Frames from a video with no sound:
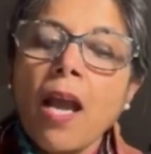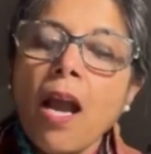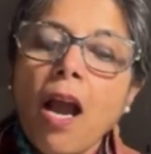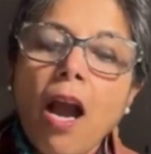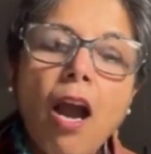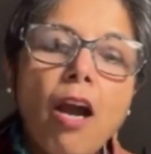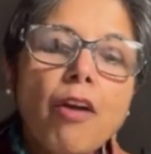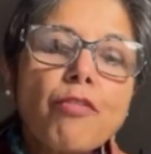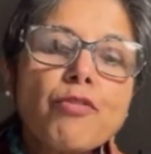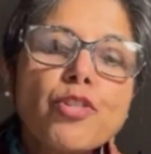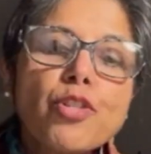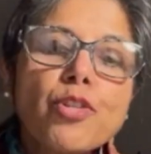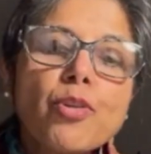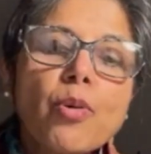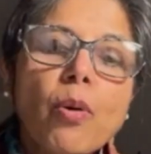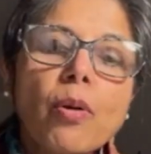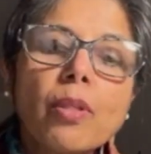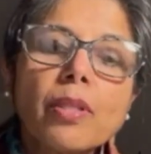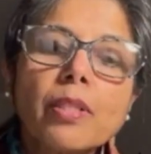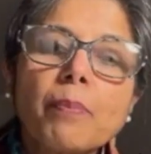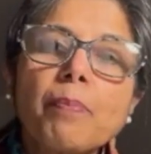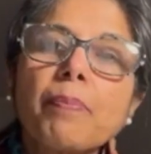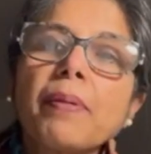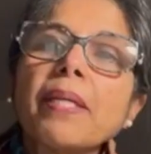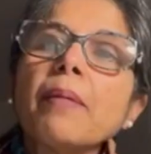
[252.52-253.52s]
After all,
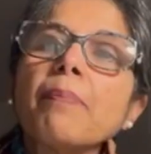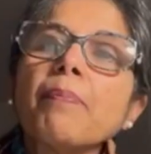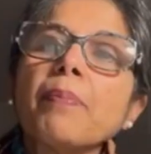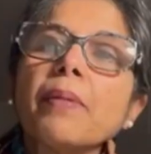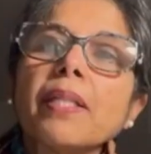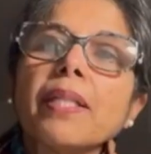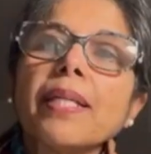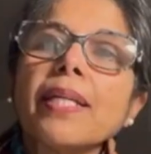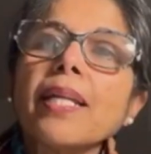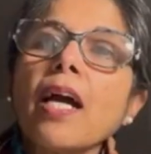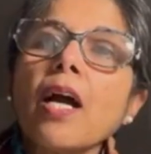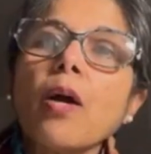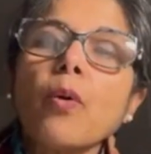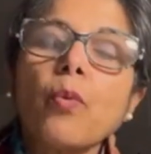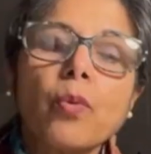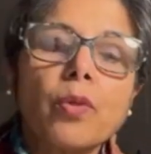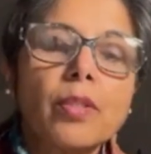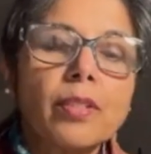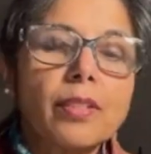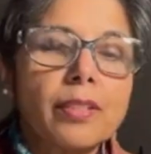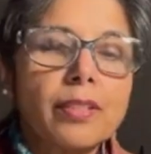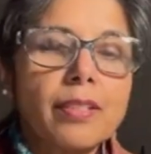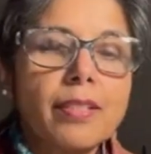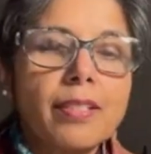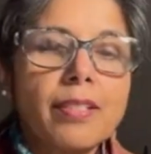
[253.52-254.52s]
the people in our
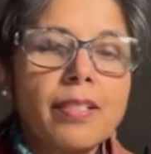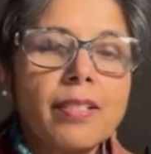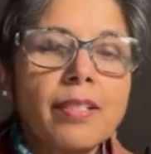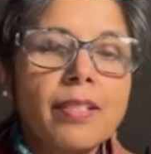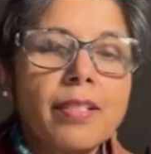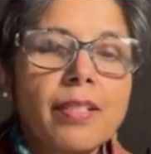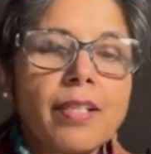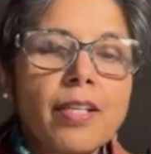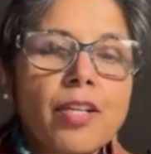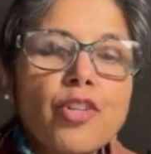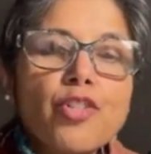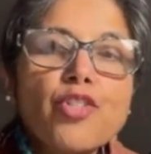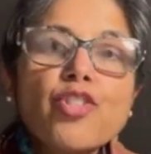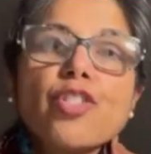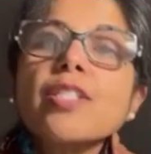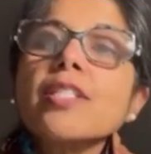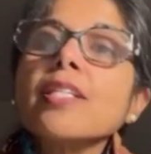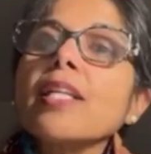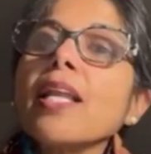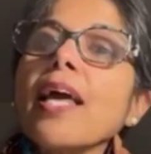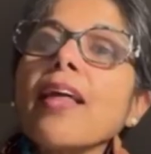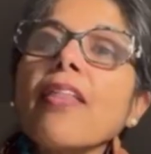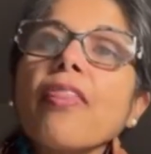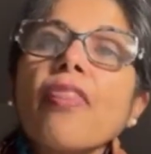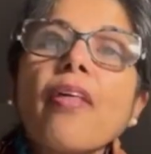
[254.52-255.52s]
world, just
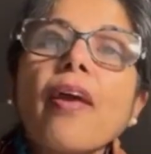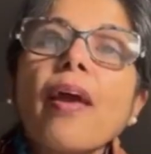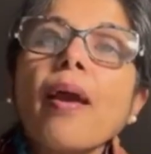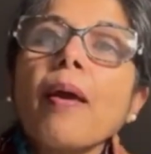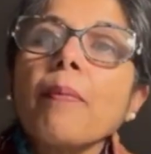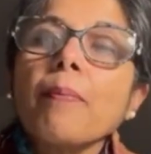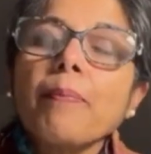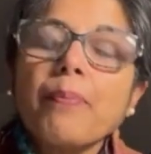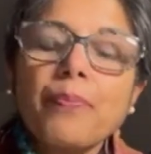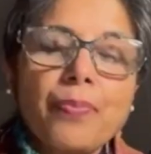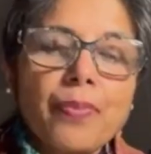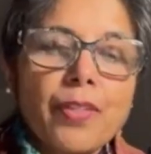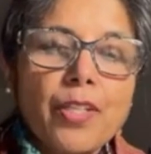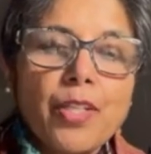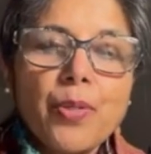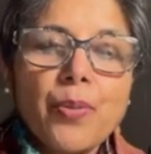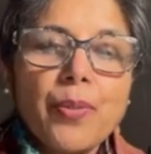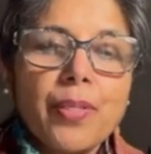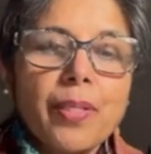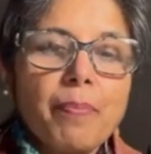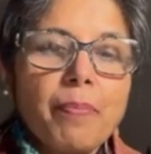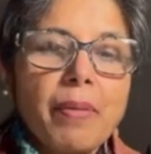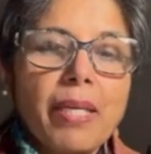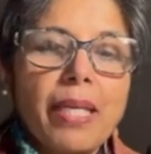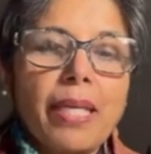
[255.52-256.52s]
like them, you
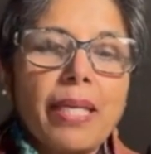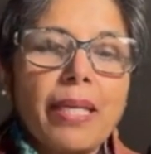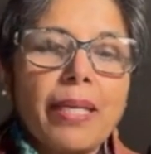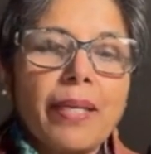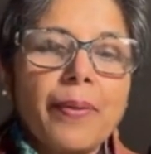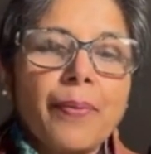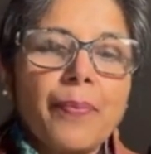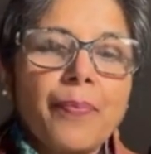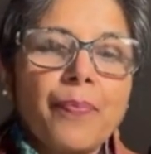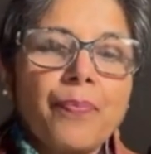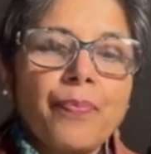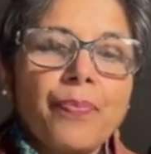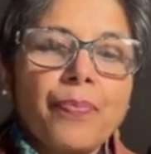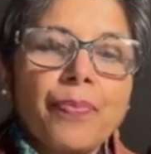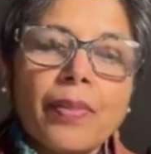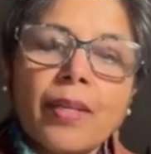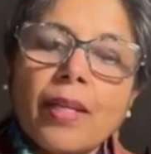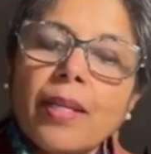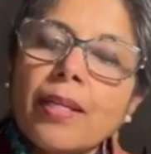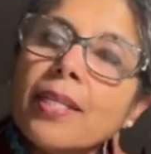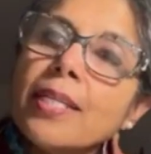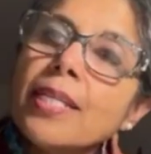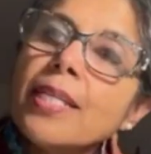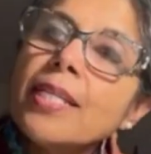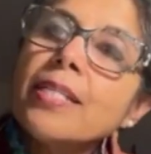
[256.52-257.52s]
and me,
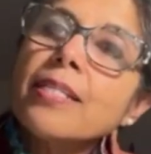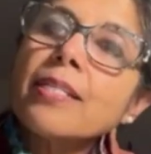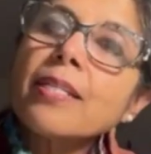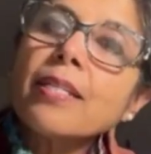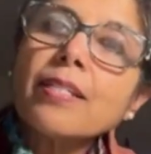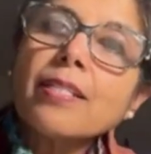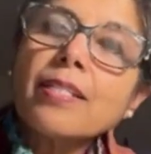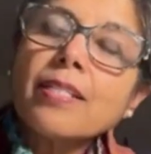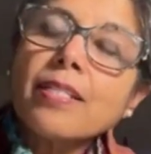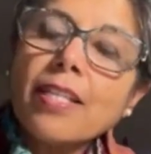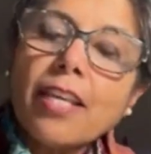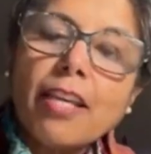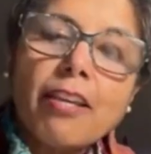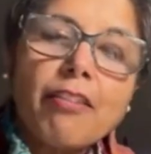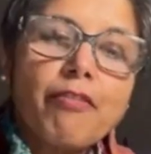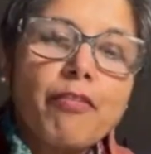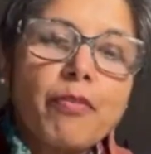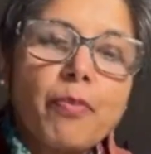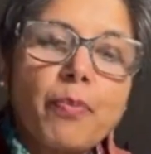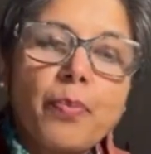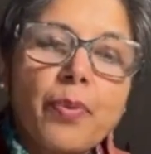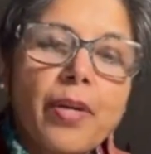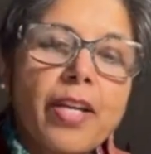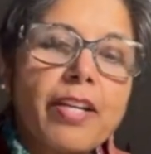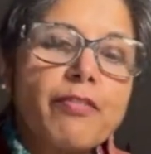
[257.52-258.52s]
need a safe,
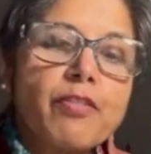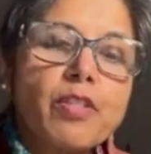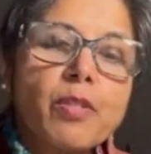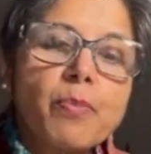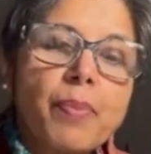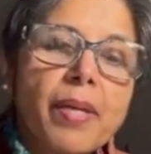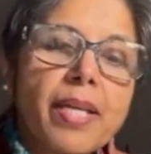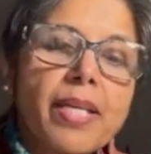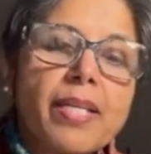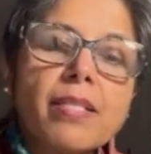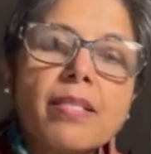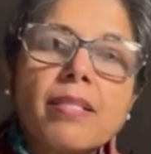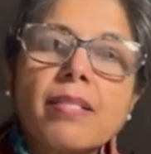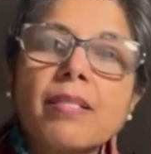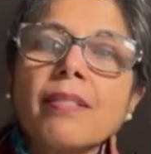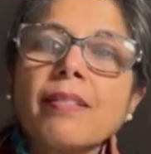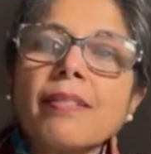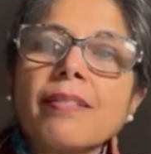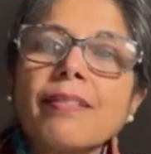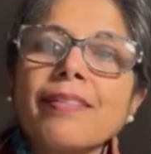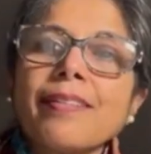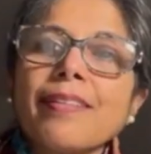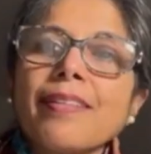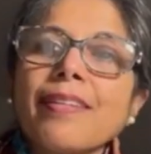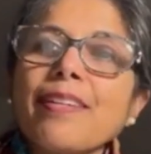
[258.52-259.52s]
brave space,
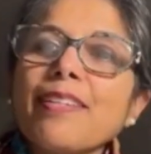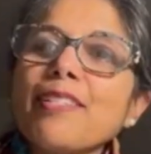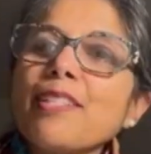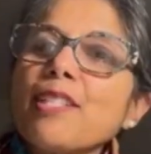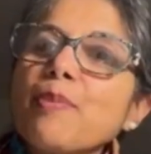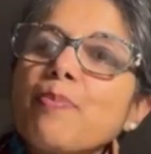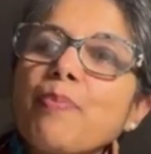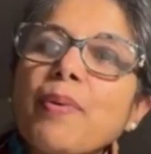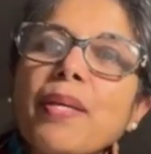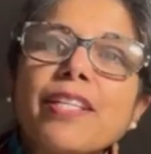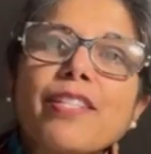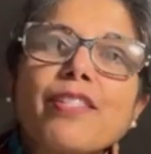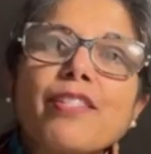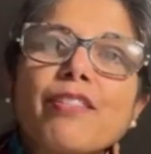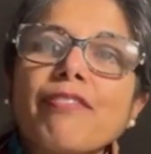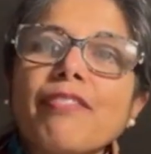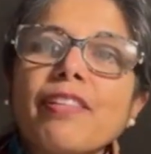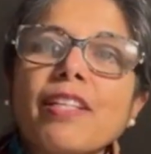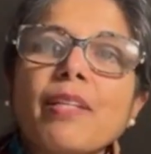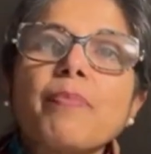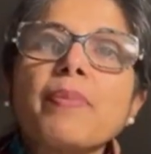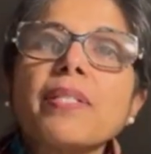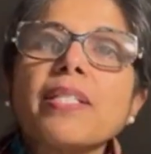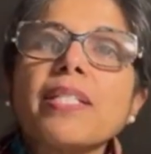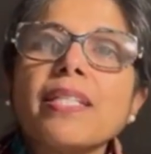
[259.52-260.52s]
a space of
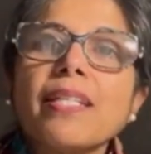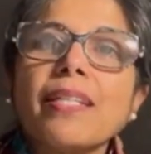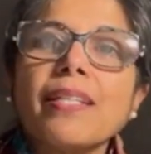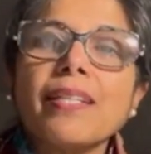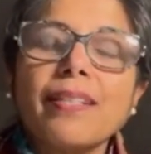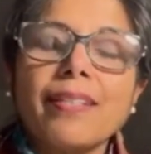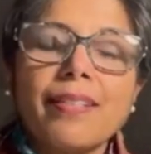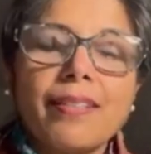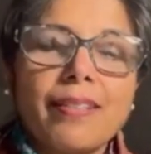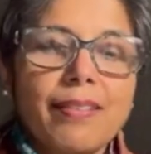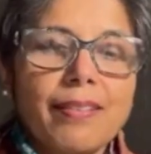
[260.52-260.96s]
liberty.